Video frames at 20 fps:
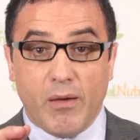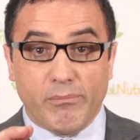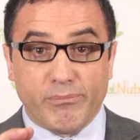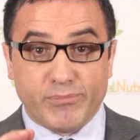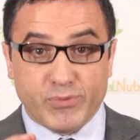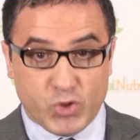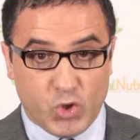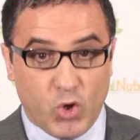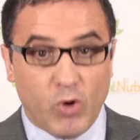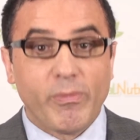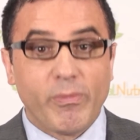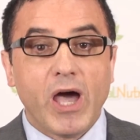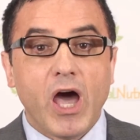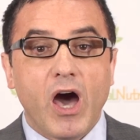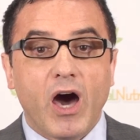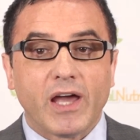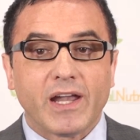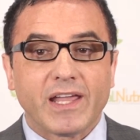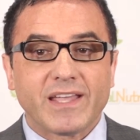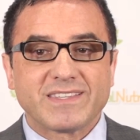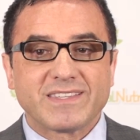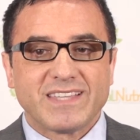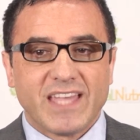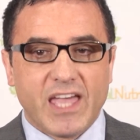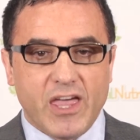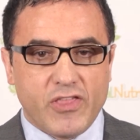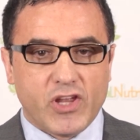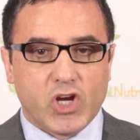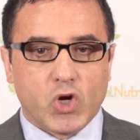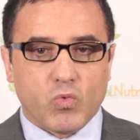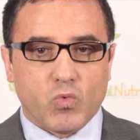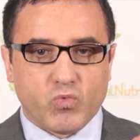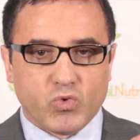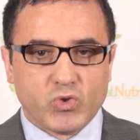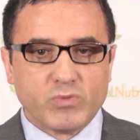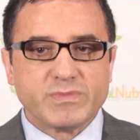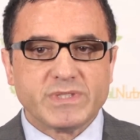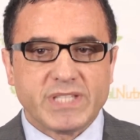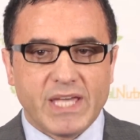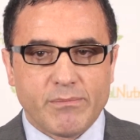probiotics that are
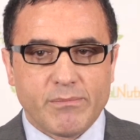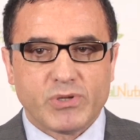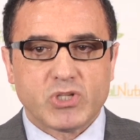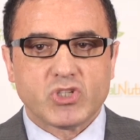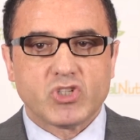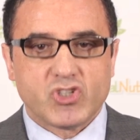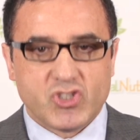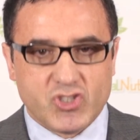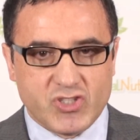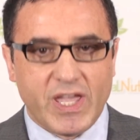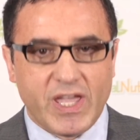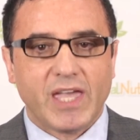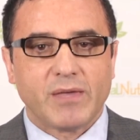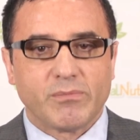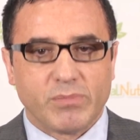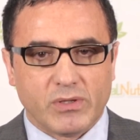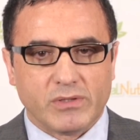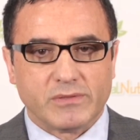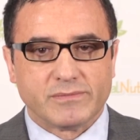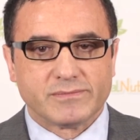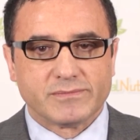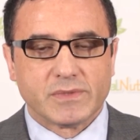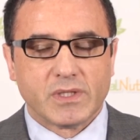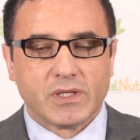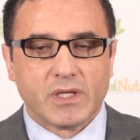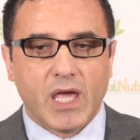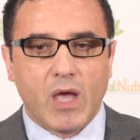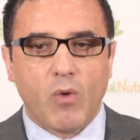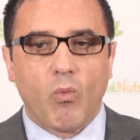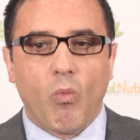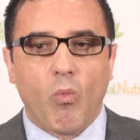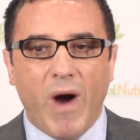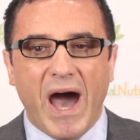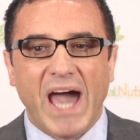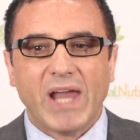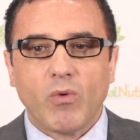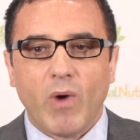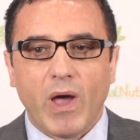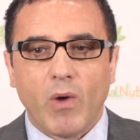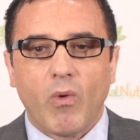room temperature stable. And
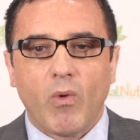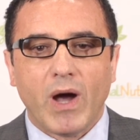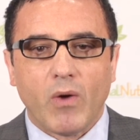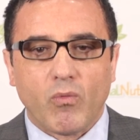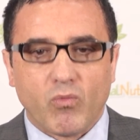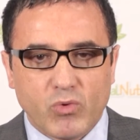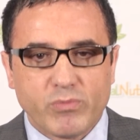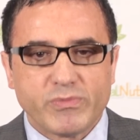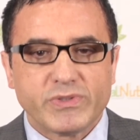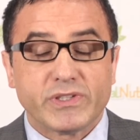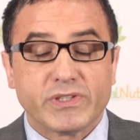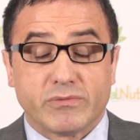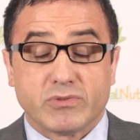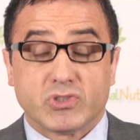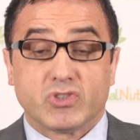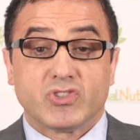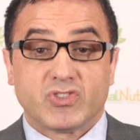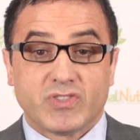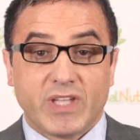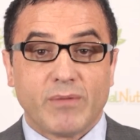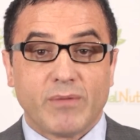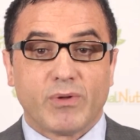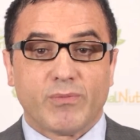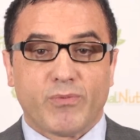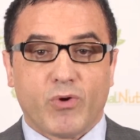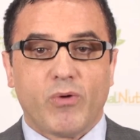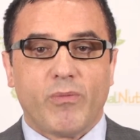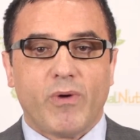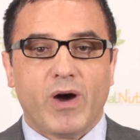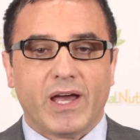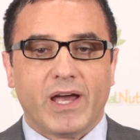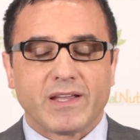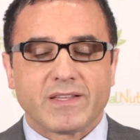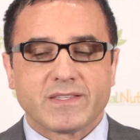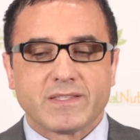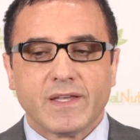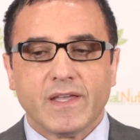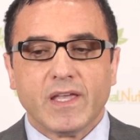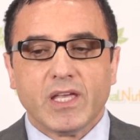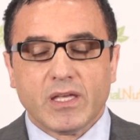why do I want room temperature stable
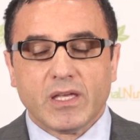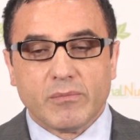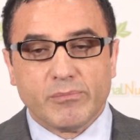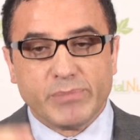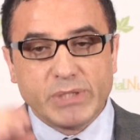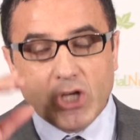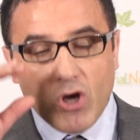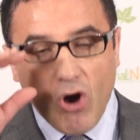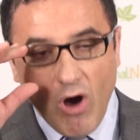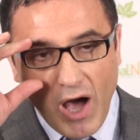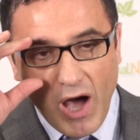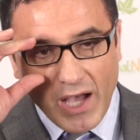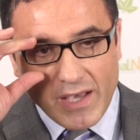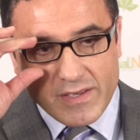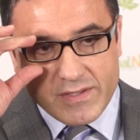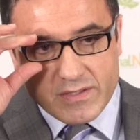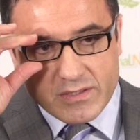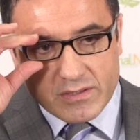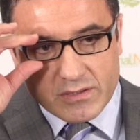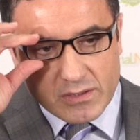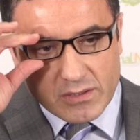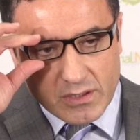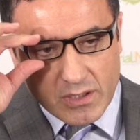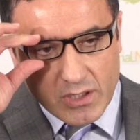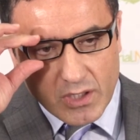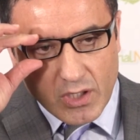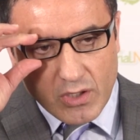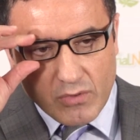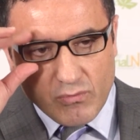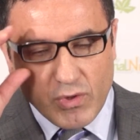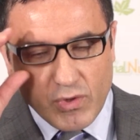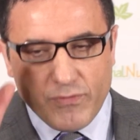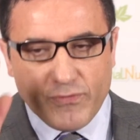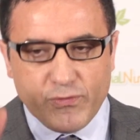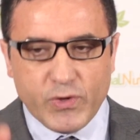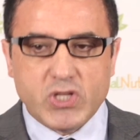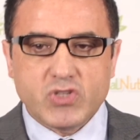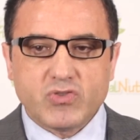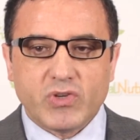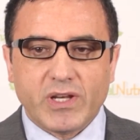probiotics? Because
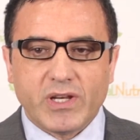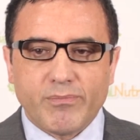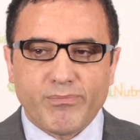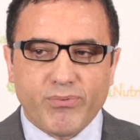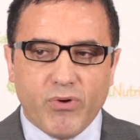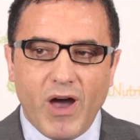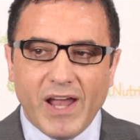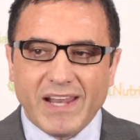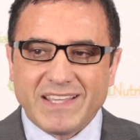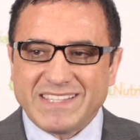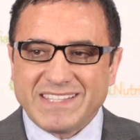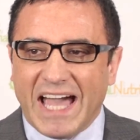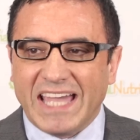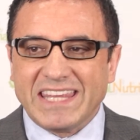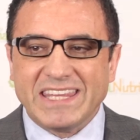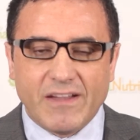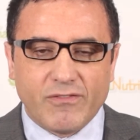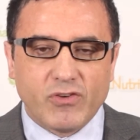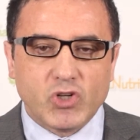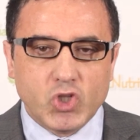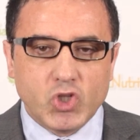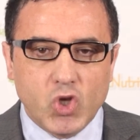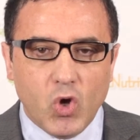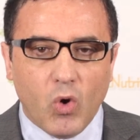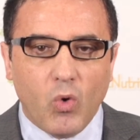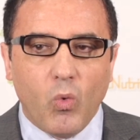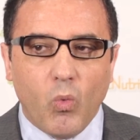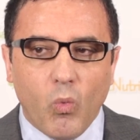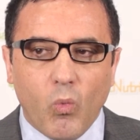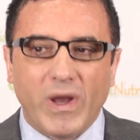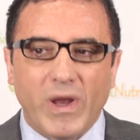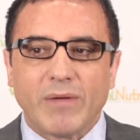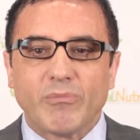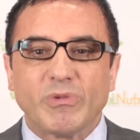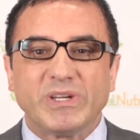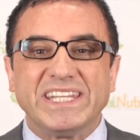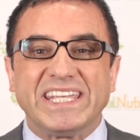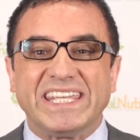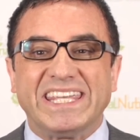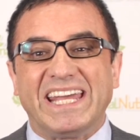refrigerated products, I never know what
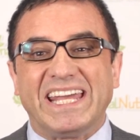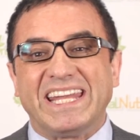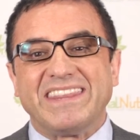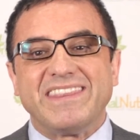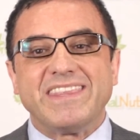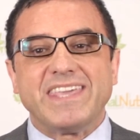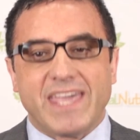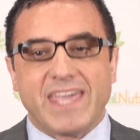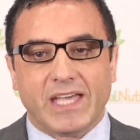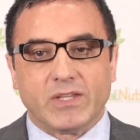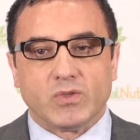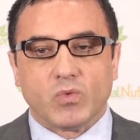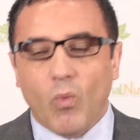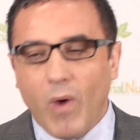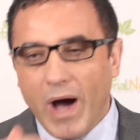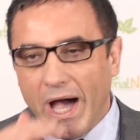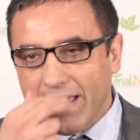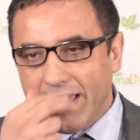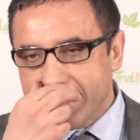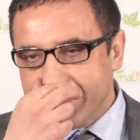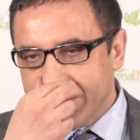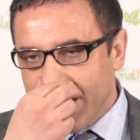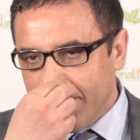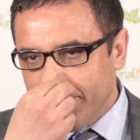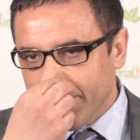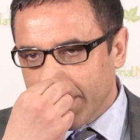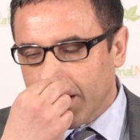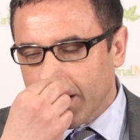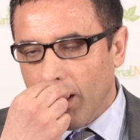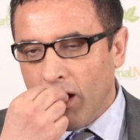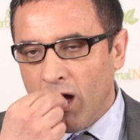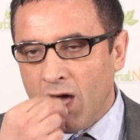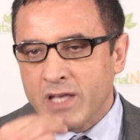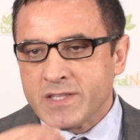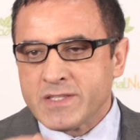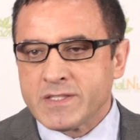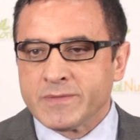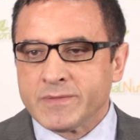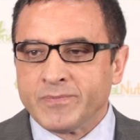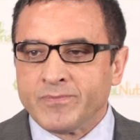I'm going to get in the end. Why is that?
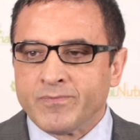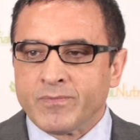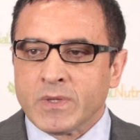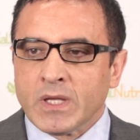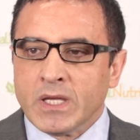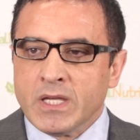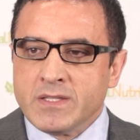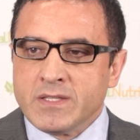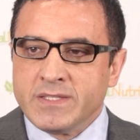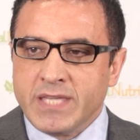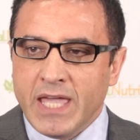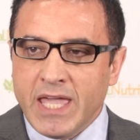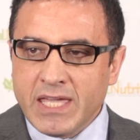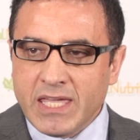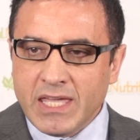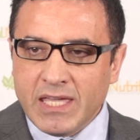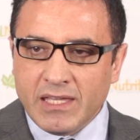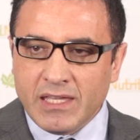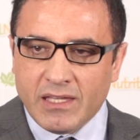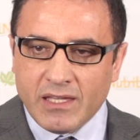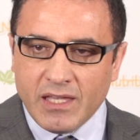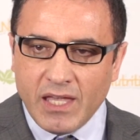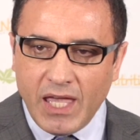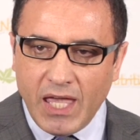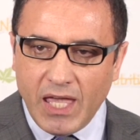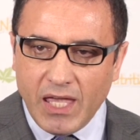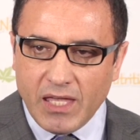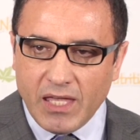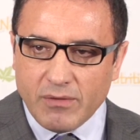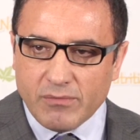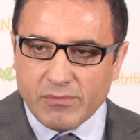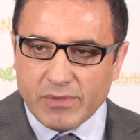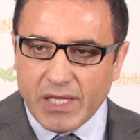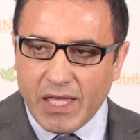Because taking a